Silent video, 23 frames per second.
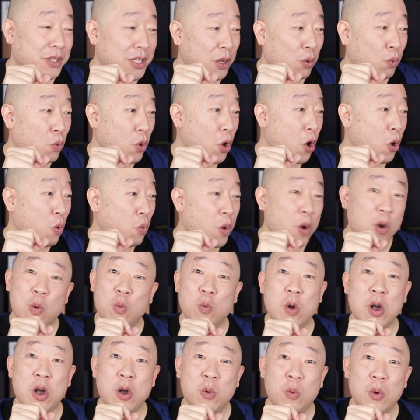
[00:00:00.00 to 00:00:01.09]
and said, whoa, whoa,
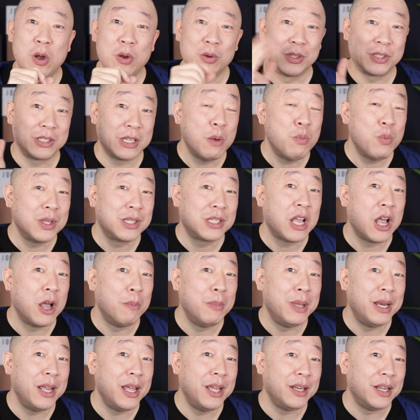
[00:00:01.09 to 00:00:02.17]
whoa, whoa, someone's
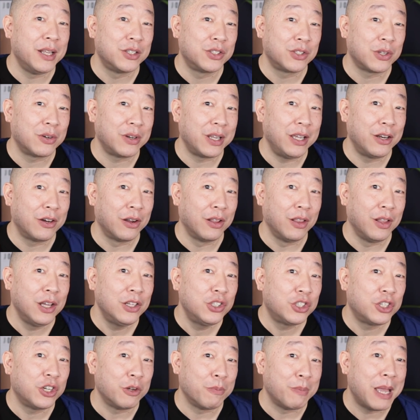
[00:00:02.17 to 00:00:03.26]
coming in and starting to eat our
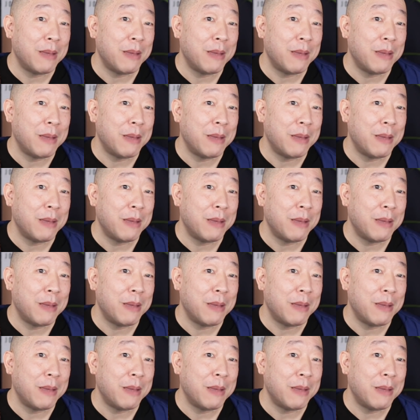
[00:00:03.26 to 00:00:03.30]
lunch here.